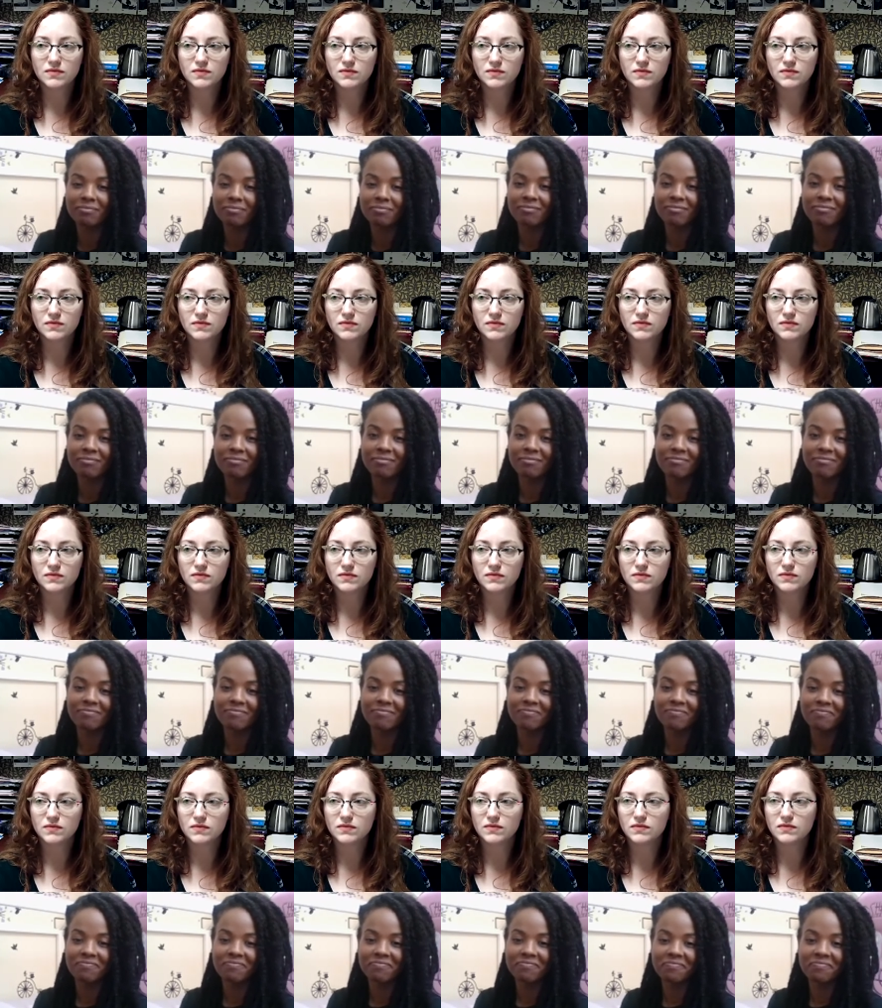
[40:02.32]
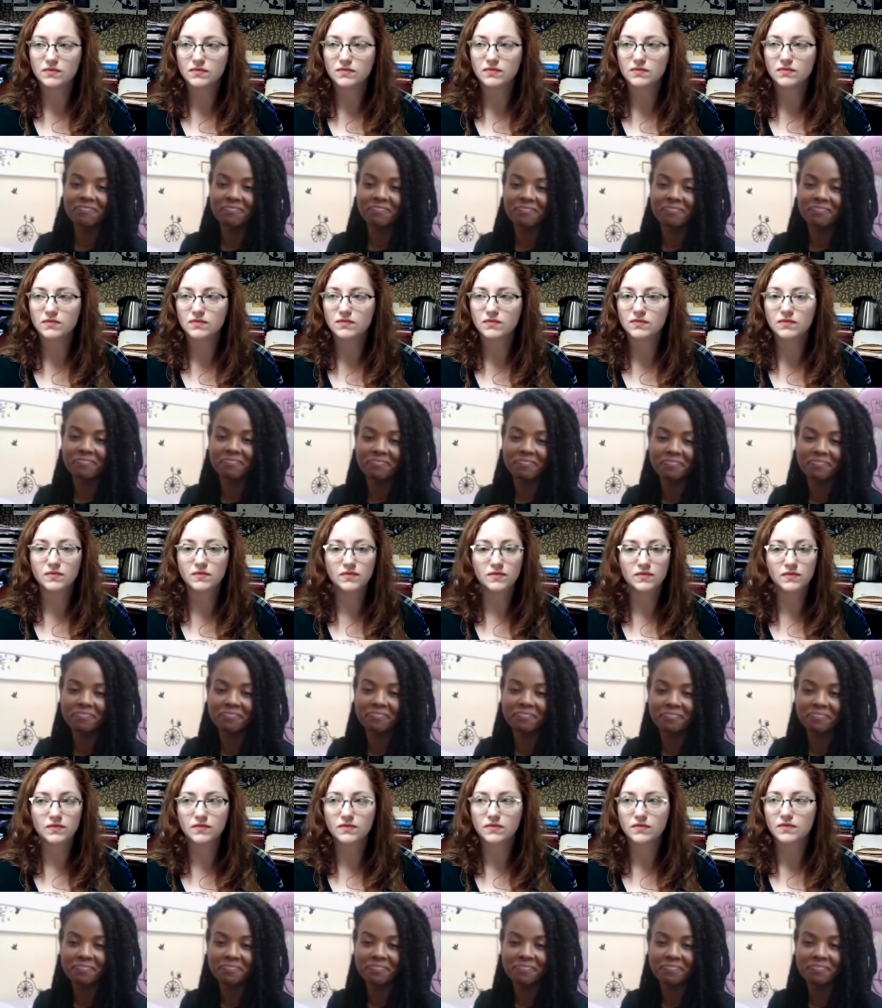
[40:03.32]

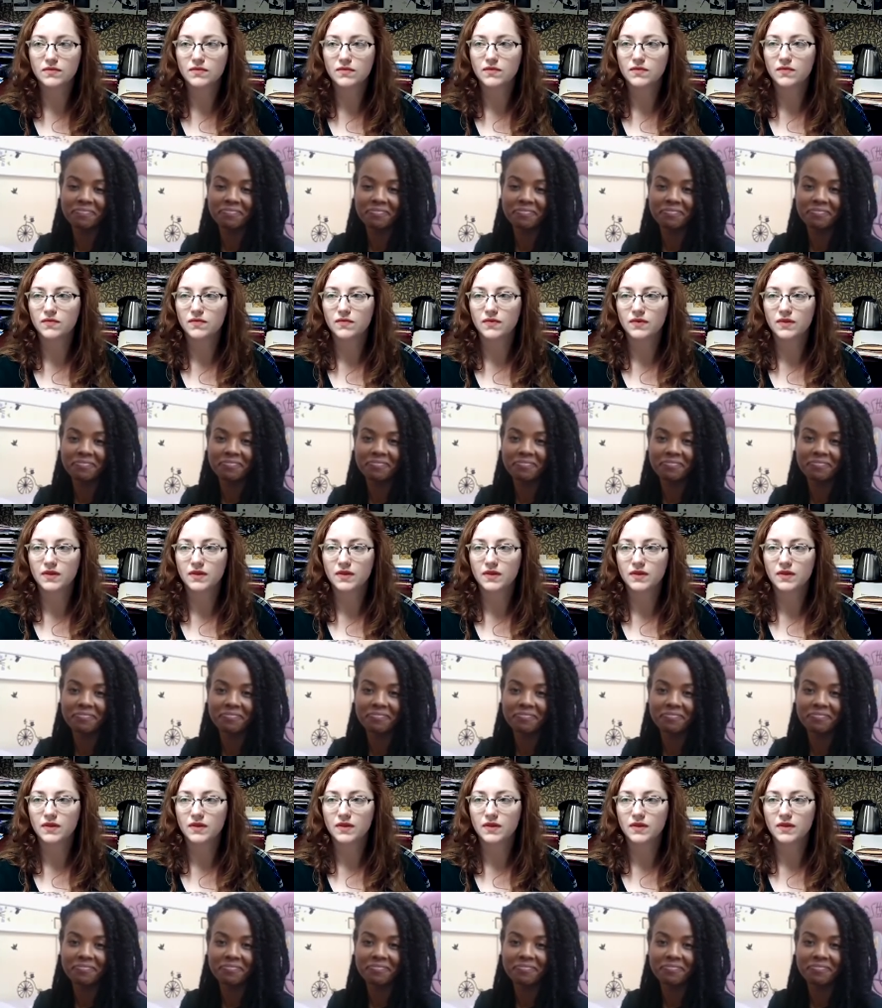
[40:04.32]
(no one is talking)